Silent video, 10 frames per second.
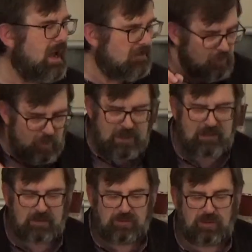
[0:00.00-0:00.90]
and we
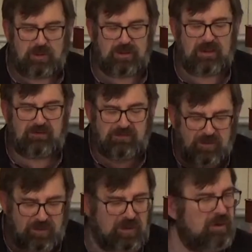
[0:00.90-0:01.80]
can know his
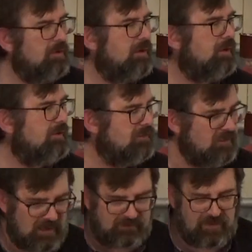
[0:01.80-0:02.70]
secure
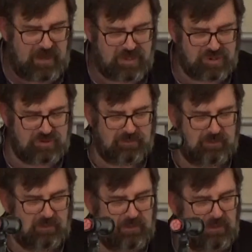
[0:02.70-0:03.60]
salvation.
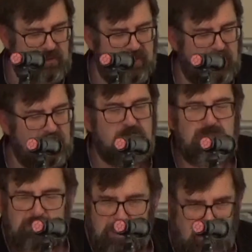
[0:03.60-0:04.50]

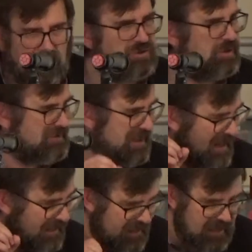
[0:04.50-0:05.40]
May we also
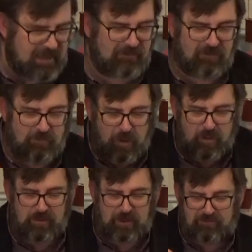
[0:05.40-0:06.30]
take care
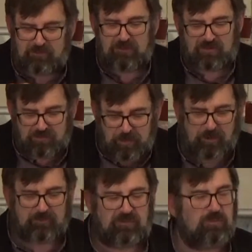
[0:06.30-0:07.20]
to
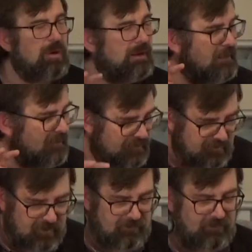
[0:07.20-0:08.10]
respond to what he has
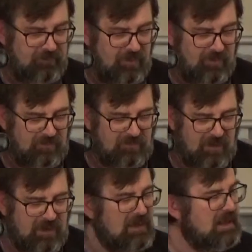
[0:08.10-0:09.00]
done for us
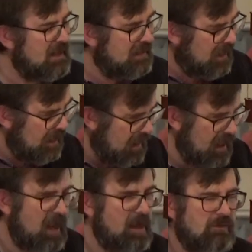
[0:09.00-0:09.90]
in our
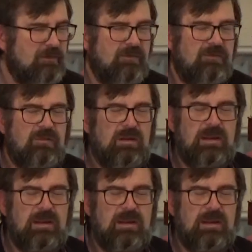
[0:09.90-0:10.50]
hearts